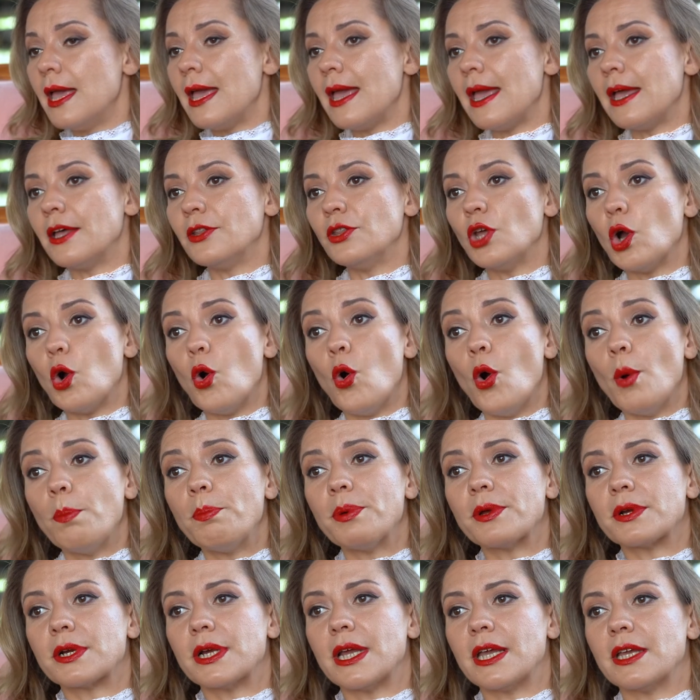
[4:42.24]
and
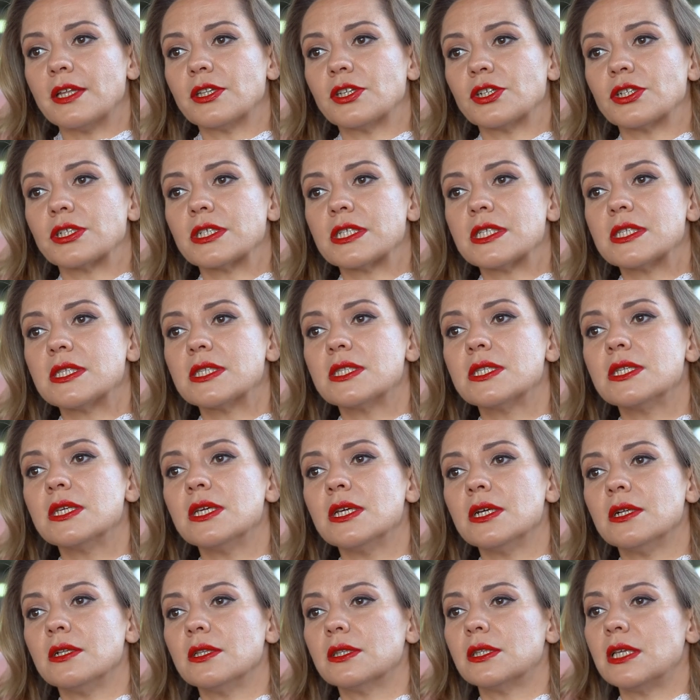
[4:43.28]
operator
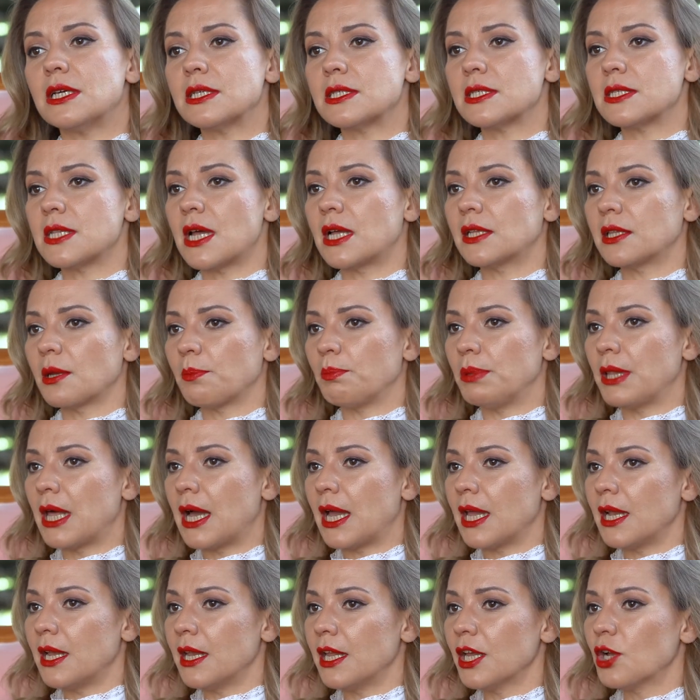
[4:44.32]
still does not
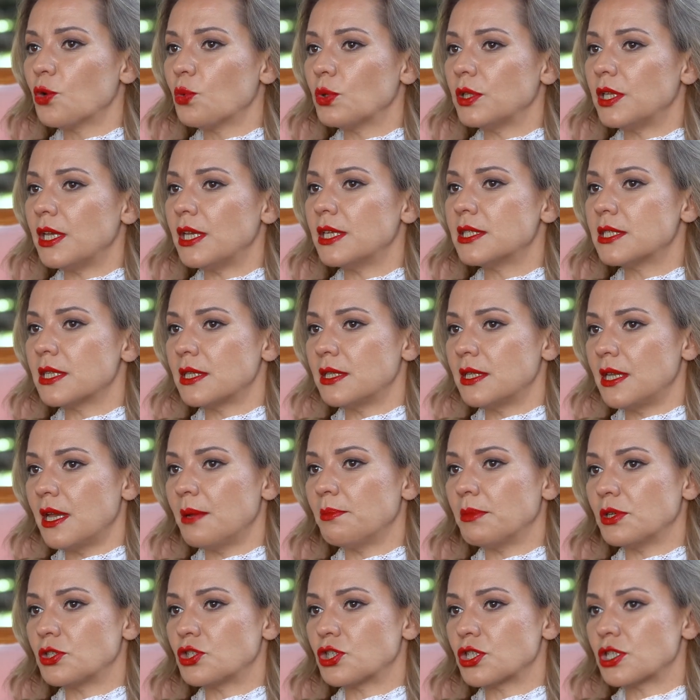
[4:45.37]
apply liquidated
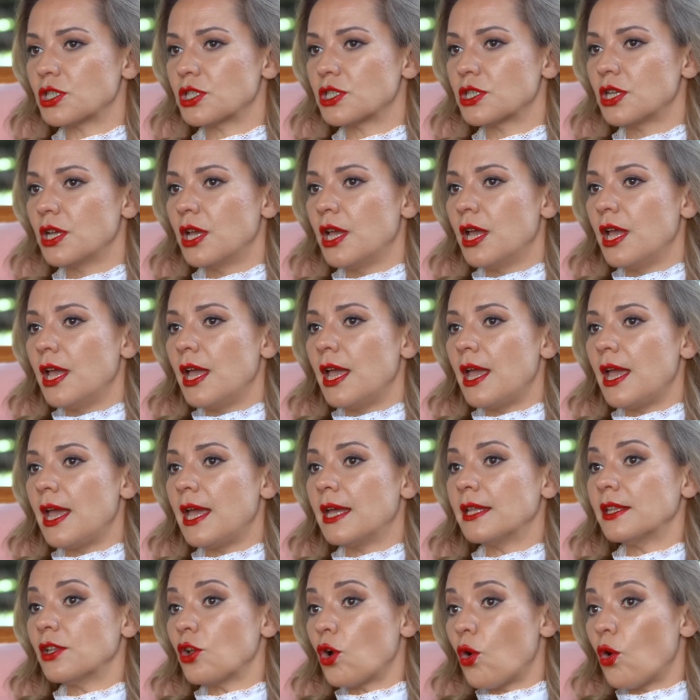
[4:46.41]
damages, and